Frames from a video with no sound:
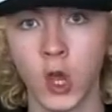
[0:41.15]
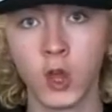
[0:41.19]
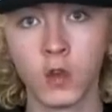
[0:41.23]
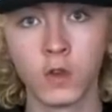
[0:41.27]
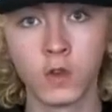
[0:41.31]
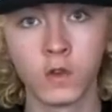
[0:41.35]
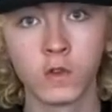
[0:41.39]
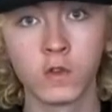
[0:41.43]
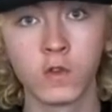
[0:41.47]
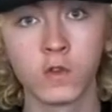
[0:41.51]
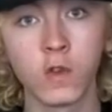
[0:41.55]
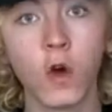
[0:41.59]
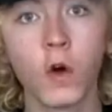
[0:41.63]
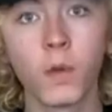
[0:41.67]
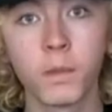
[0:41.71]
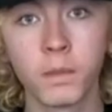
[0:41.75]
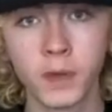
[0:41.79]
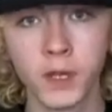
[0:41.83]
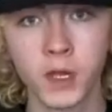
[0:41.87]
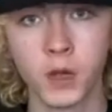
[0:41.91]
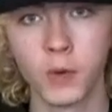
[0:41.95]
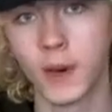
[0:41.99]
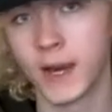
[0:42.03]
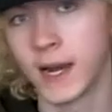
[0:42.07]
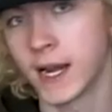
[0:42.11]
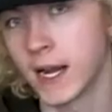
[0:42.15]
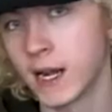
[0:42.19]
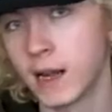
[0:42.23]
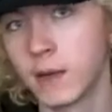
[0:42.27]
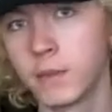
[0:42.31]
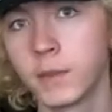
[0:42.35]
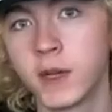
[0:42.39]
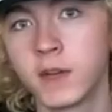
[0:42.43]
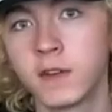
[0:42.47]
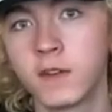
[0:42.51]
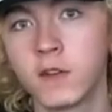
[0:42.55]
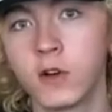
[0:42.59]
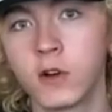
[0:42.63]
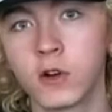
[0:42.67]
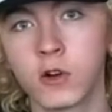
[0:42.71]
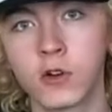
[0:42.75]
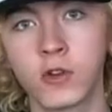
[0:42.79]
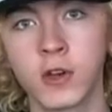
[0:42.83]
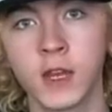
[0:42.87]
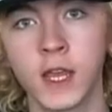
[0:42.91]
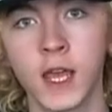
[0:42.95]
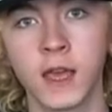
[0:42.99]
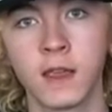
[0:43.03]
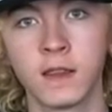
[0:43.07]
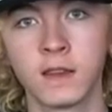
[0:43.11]
stop you and limit your
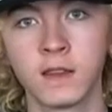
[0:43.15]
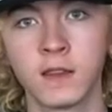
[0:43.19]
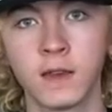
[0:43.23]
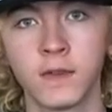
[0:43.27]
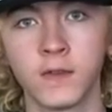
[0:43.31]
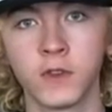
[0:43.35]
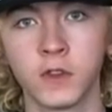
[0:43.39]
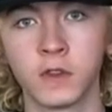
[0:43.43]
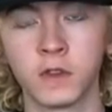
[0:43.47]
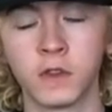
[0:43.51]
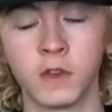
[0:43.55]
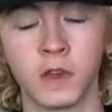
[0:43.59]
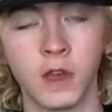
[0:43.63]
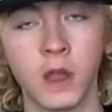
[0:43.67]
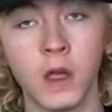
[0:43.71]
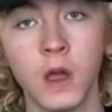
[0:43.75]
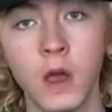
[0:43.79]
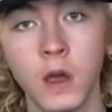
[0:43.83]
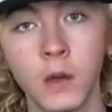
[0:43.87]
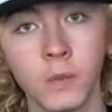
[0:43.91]
creativity.